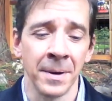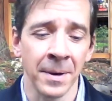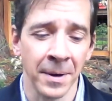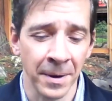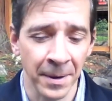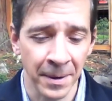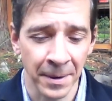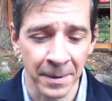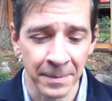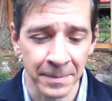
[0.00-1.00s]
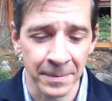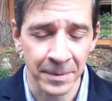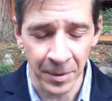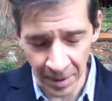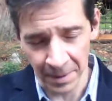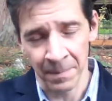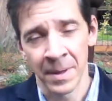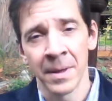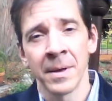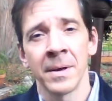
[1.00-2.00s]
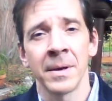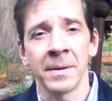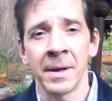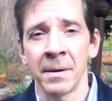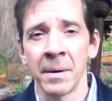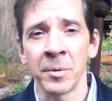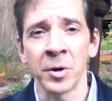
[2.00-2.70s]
Okay. All right. I'm